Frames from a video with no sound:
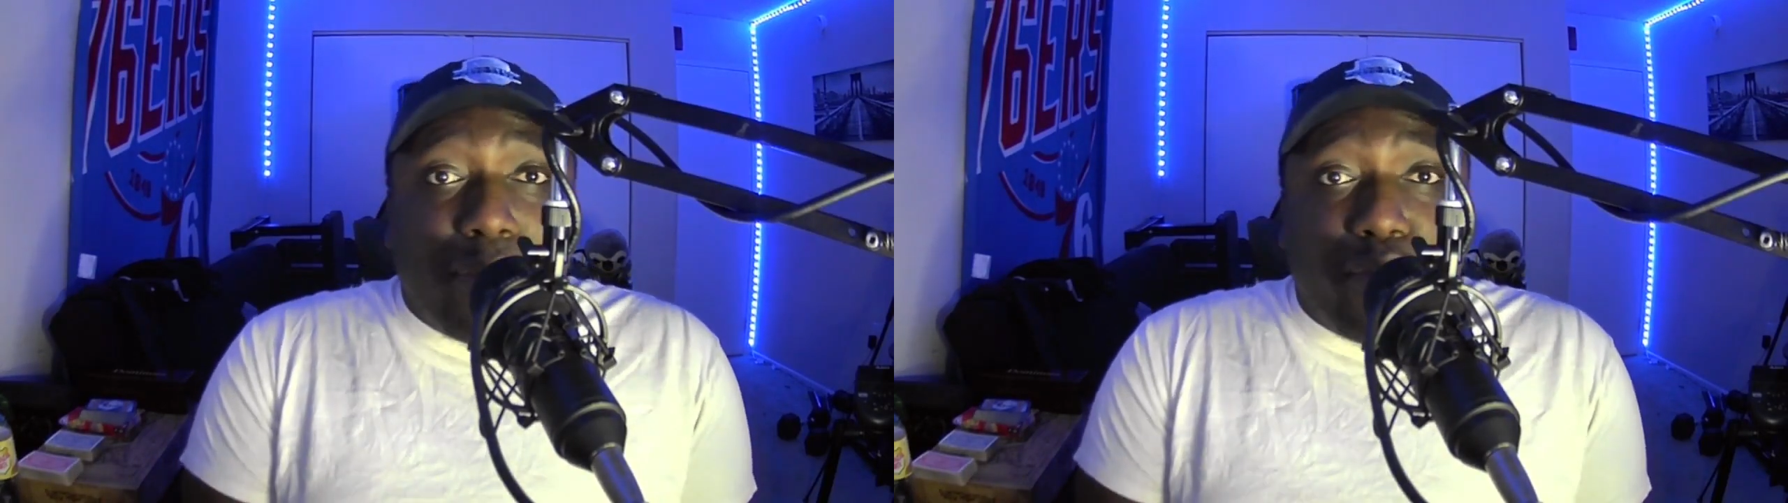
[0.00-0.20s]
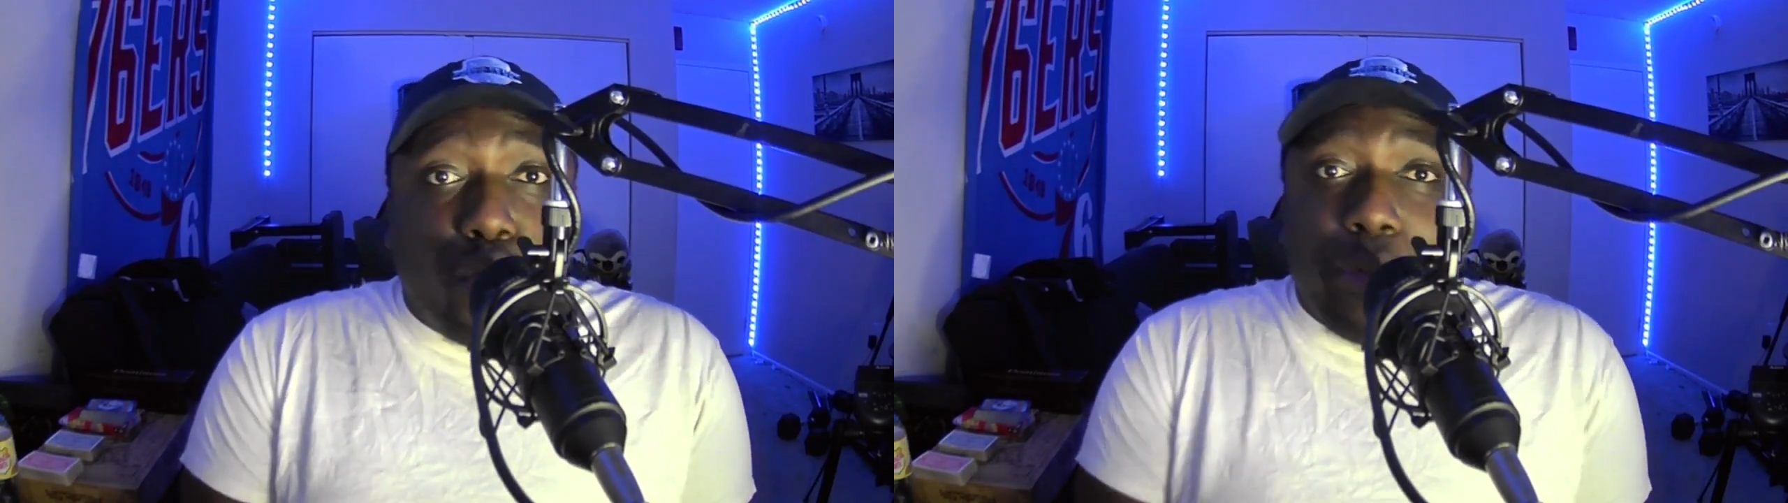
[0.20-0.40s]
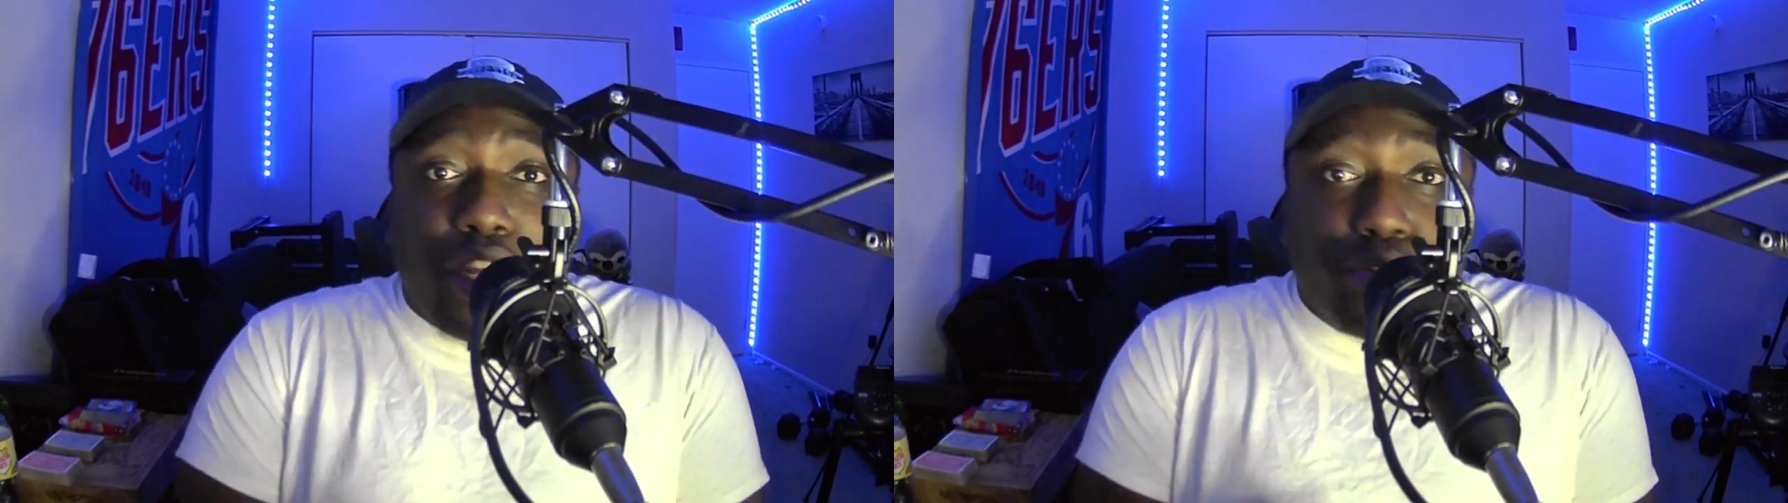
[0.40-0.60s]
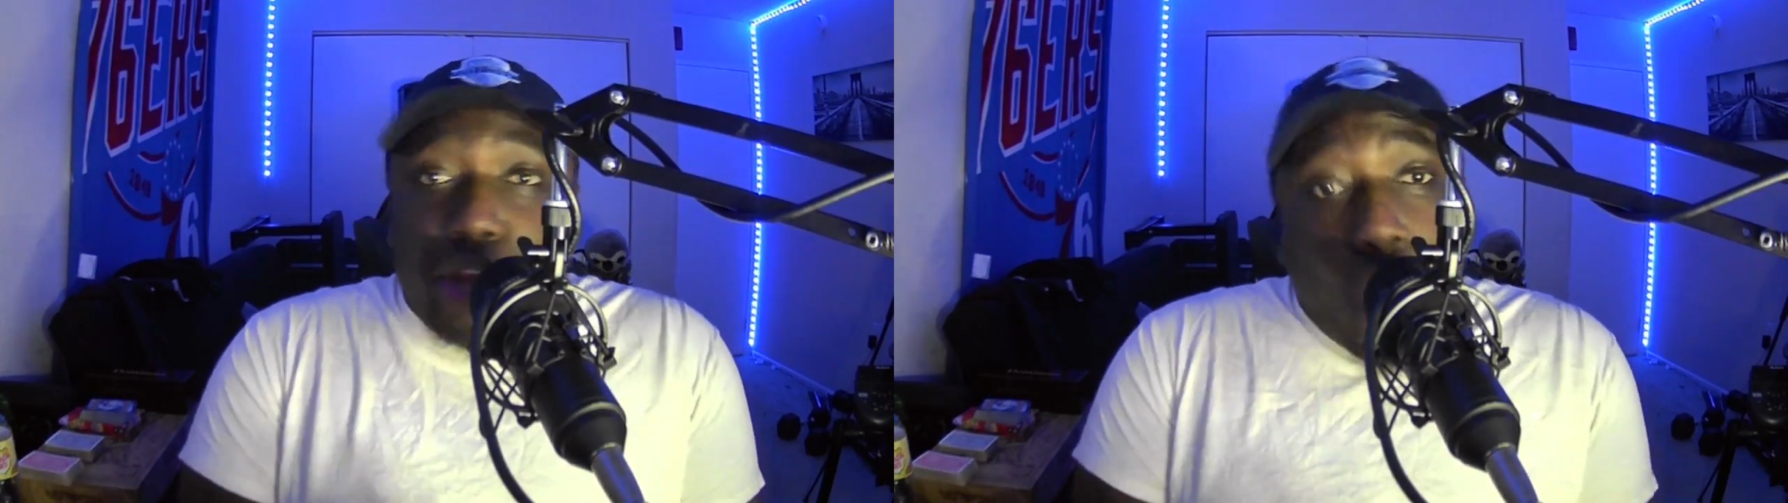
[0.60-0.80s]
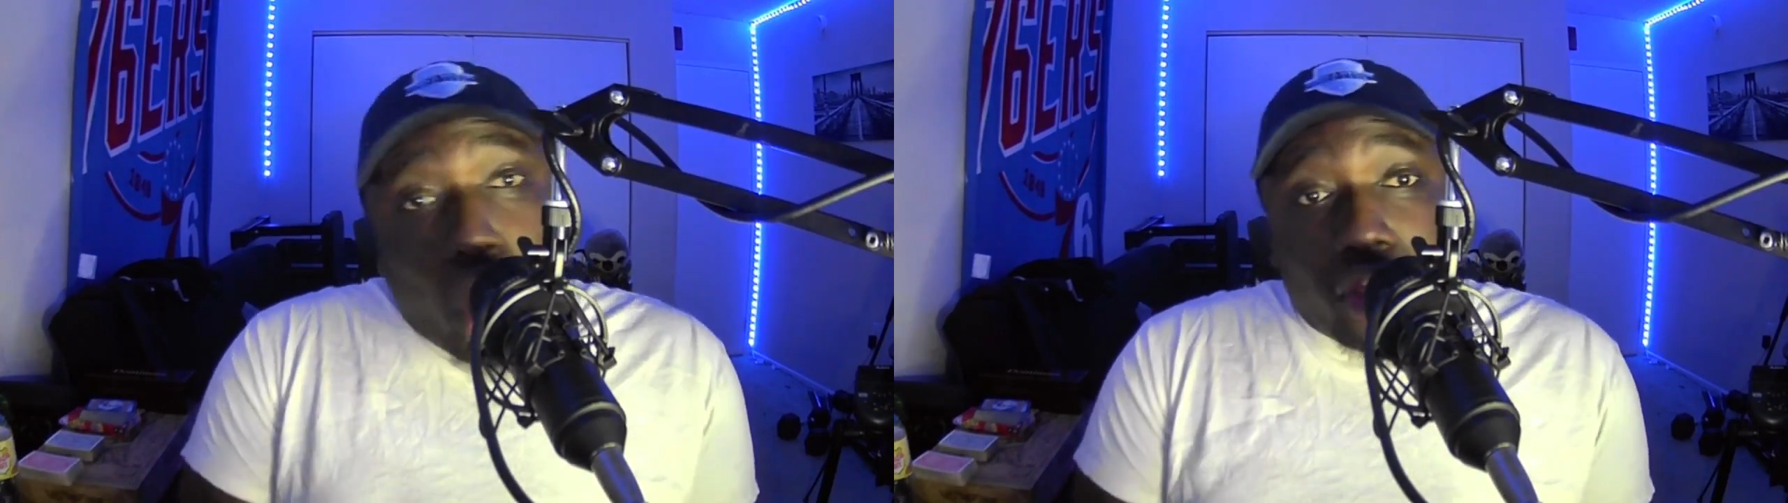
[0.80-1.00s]
before because we
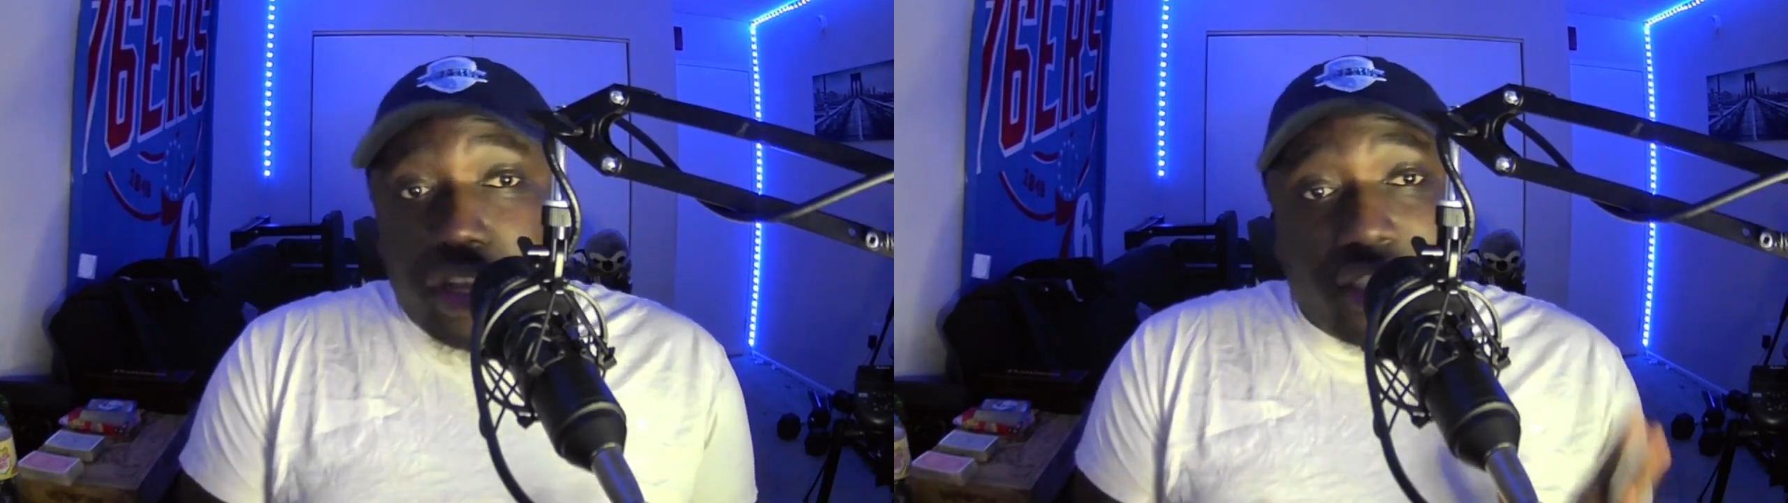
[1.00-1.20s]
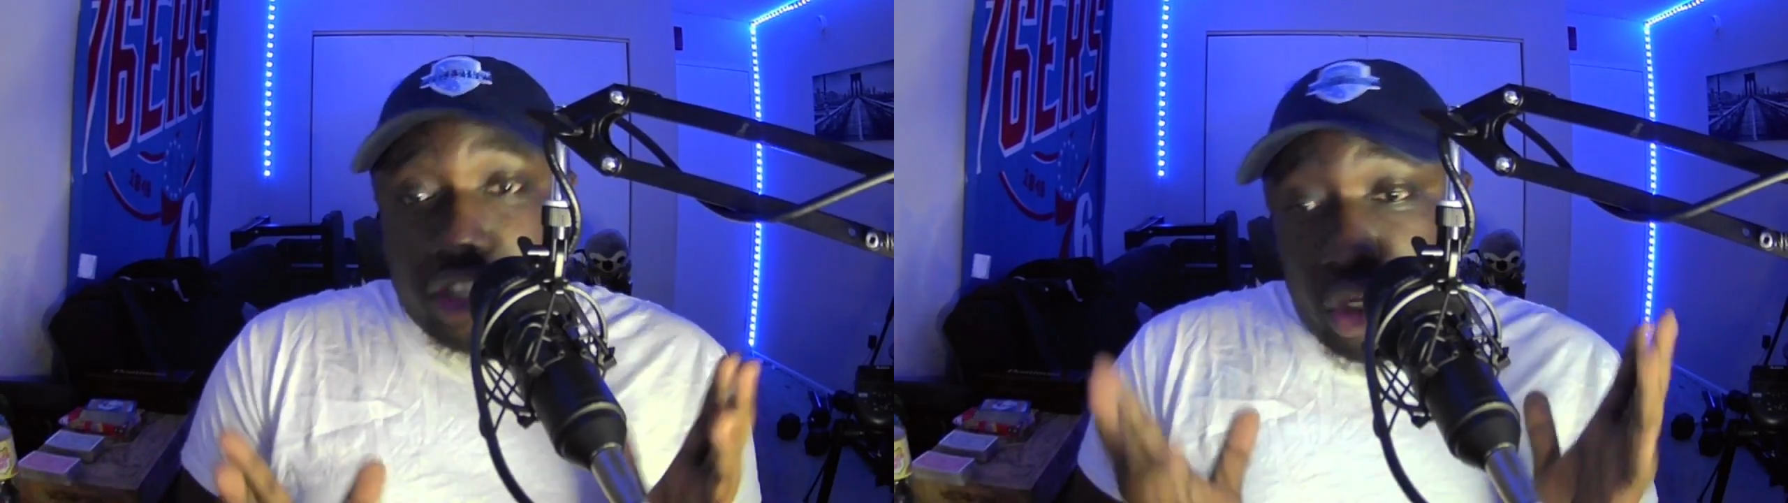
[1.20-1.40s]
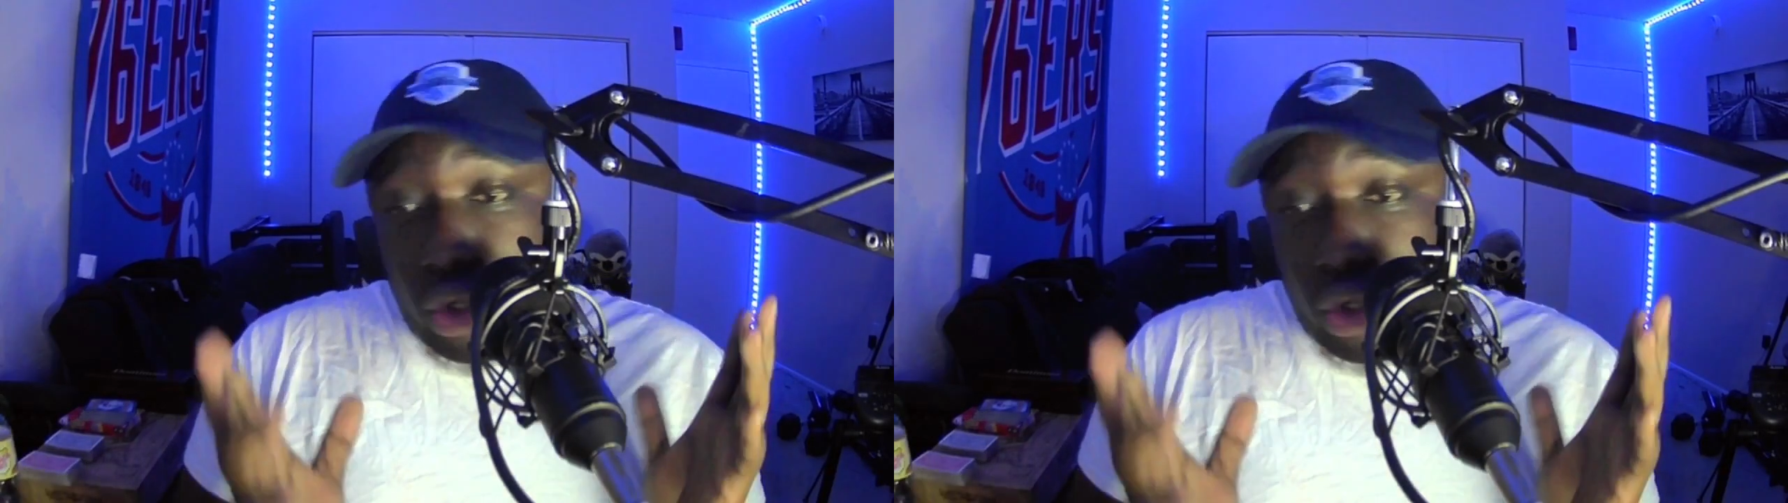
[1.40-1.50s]
all just knew